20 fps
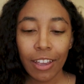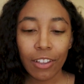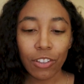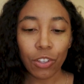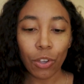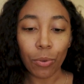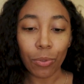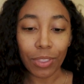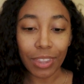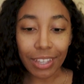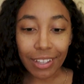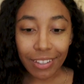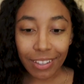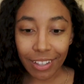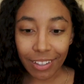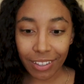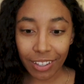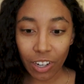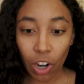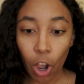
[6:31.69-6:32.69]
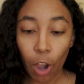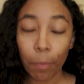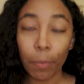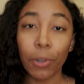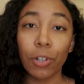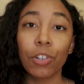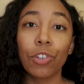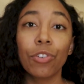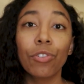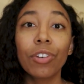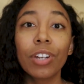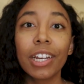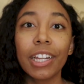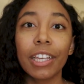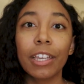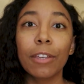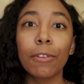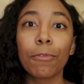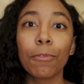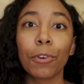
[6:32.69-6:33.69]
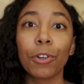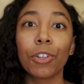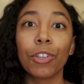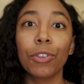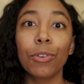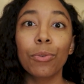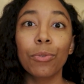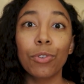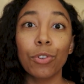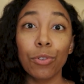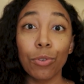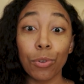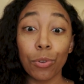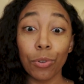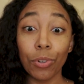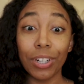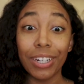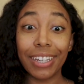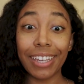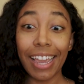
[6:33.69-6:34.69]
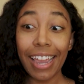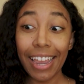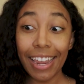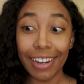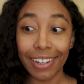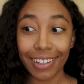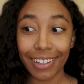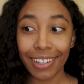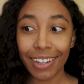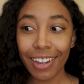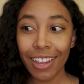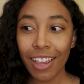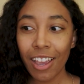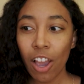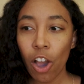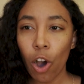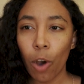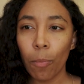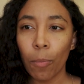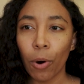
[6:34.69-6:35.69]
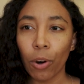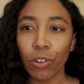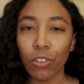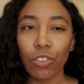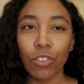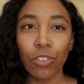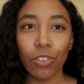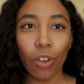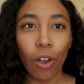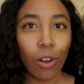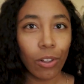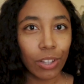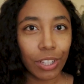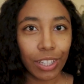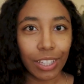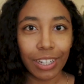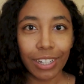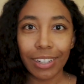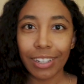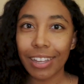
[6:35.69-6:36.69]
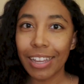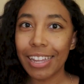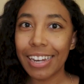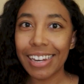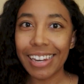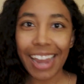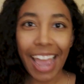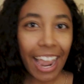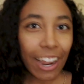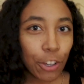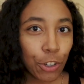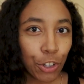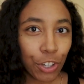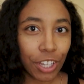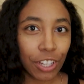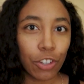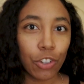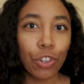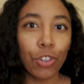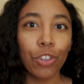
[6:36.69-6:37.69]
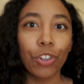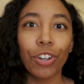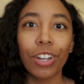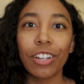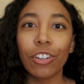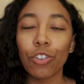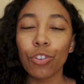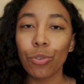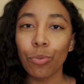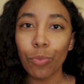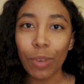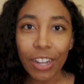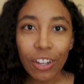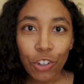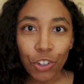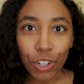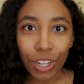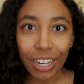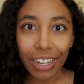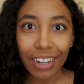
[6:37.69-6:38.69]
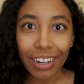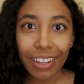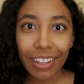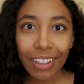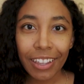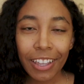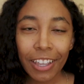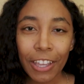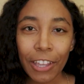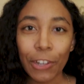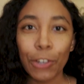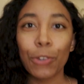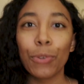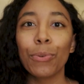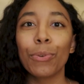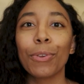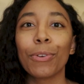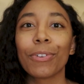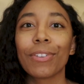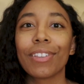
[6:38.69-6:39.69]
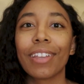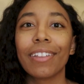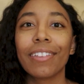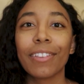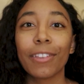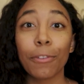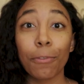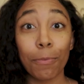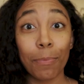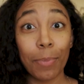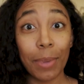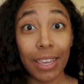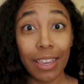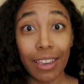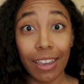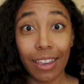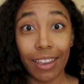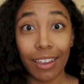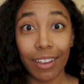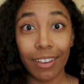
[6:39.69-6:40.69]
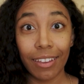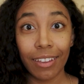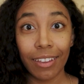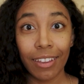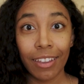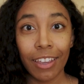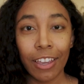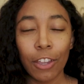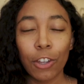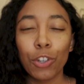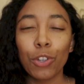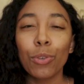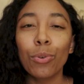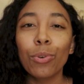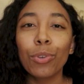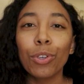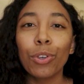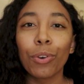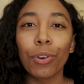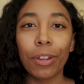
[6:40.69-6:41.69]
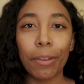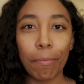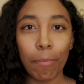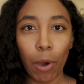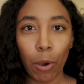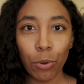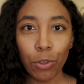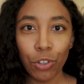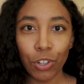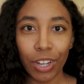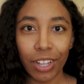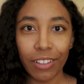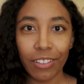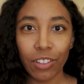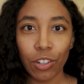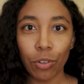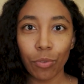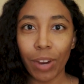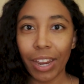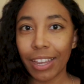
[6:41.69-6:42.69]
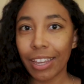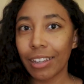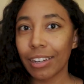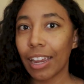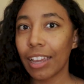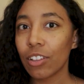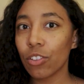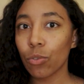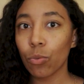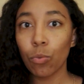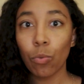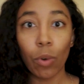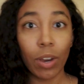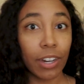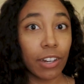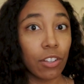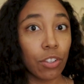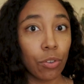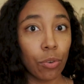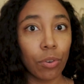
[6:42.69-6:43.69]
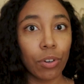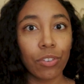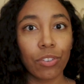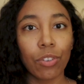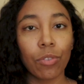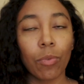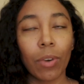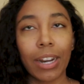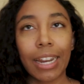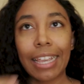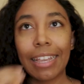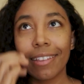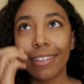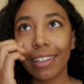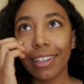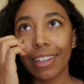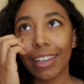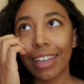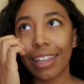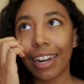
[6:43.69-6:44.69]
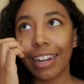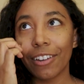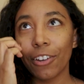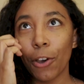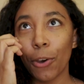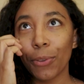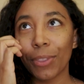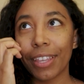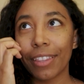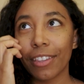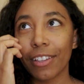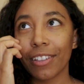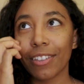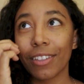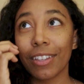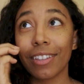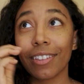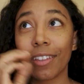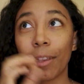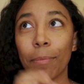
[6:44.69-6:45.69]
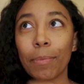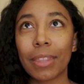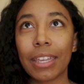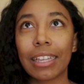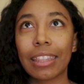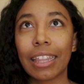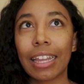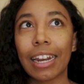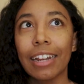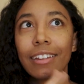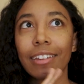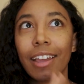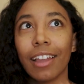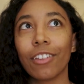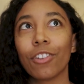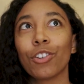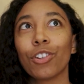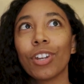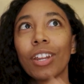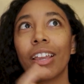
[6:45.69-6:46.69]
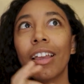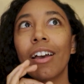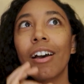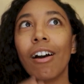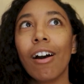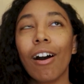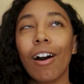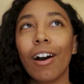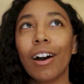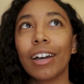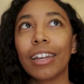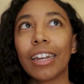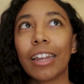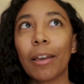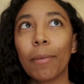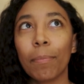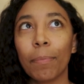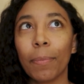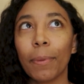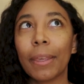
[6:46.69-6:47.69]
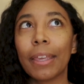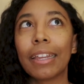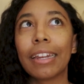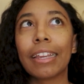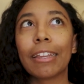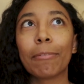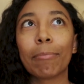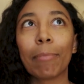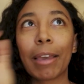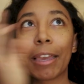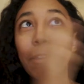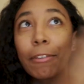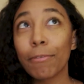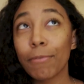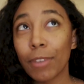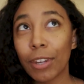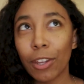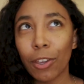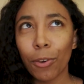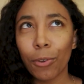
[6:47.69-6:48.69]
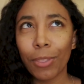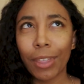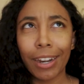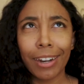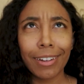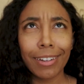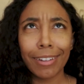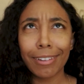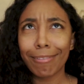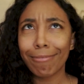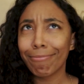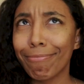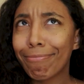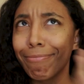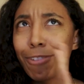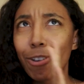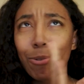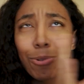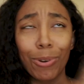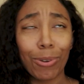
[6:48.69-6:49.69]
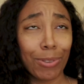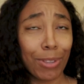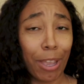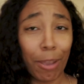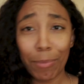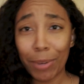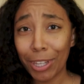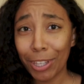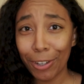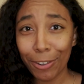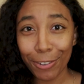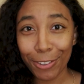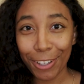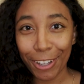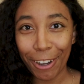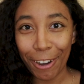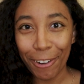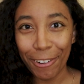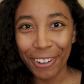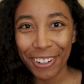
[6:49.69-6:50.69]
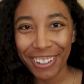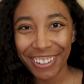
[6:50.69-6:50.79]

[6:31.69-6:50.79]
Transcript: So, this is an opportunity for you to create a more solid connection to your intuition, to your sense of being, to your emotions to recognize what is yours and what isn't. And I know that this is something that I touched on a bit in my video that I did who knows how many years ago.